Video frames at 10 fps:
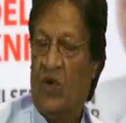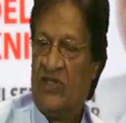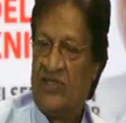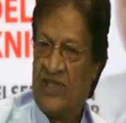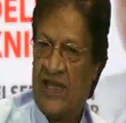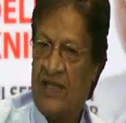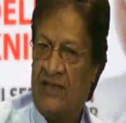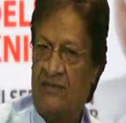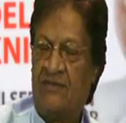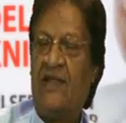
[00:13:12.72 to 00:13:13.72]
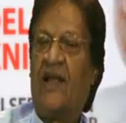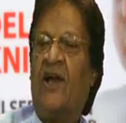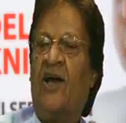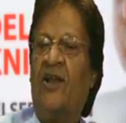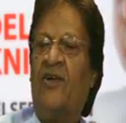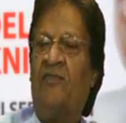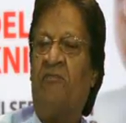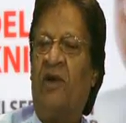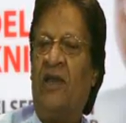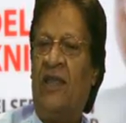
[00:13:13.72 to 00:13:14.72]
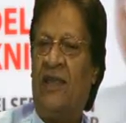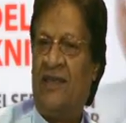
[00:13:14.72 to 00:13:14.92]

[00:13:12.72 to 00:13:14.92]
Once again, the color of money.